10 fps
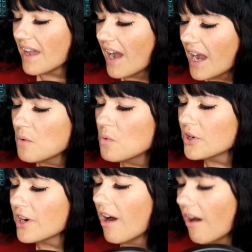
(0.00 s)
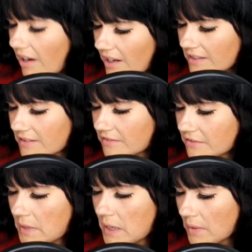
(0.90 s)
I work hard
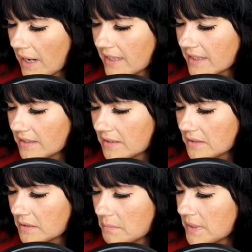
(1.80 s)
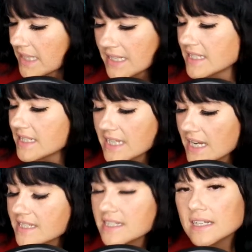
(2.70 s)
for my writing because it
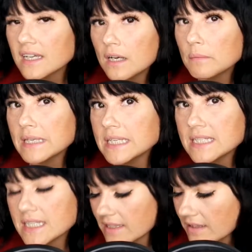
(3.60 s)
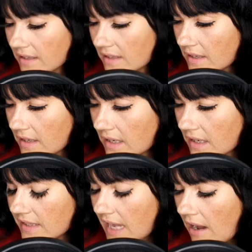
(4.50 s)
doesn't come easy.
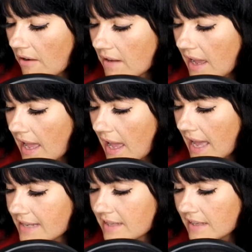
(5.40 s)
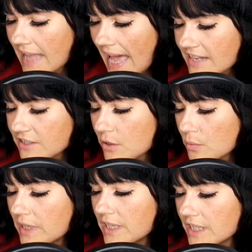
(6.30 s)
Now, has the last
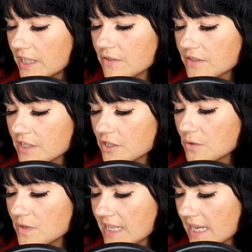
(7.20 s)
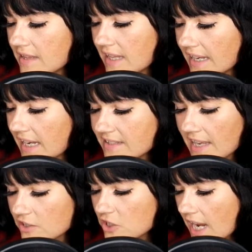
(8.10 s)
3 years since you said that, has
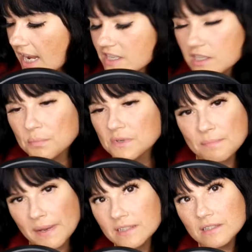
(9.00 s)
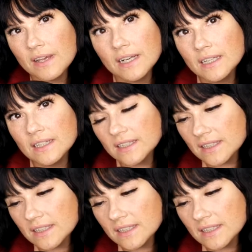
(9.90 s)
that changed the perspective any?